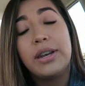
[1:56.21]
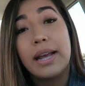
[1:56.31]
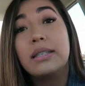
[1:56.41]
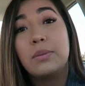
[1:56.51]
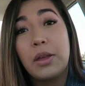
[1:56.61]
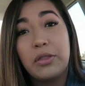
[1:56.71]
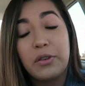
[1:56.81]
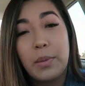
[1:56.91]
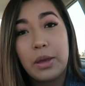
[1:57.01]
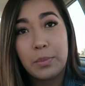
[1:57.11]
next month
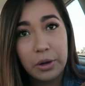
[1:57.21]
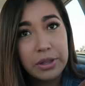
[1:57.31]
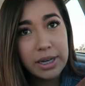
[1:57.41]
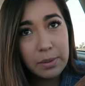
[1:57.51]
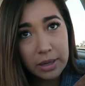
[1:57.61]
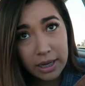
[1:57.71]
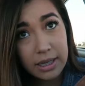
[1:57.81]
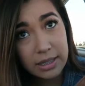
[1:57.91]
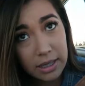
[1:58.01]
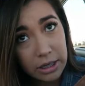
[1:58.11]
for my birthday
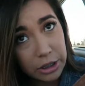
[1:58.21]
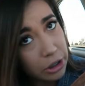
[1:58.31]
because